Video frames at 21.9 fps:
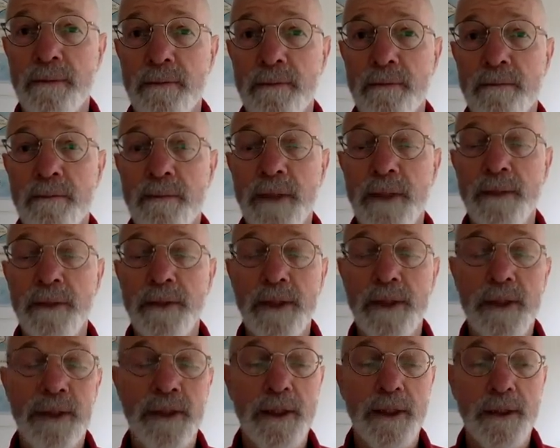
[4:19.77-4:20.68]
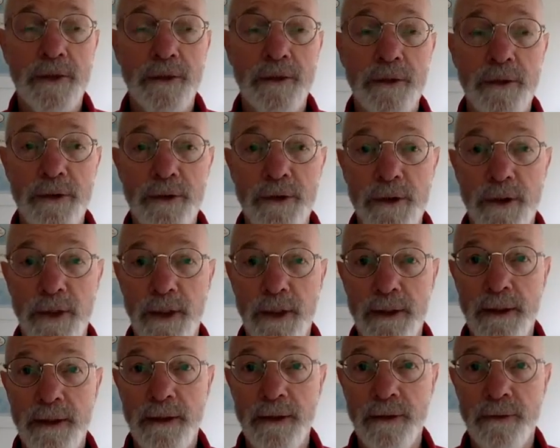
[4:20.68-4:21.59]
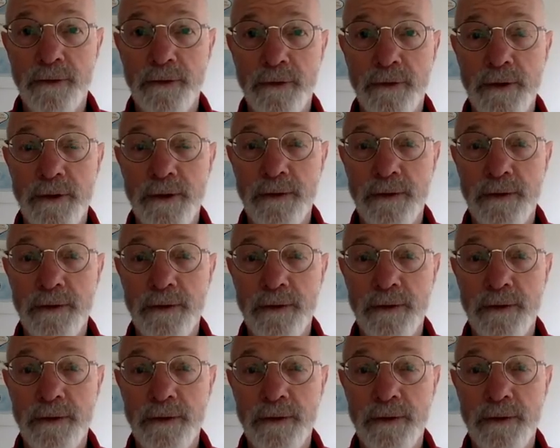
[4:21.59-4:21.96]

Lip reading: Maybe the eyes feel slightly different.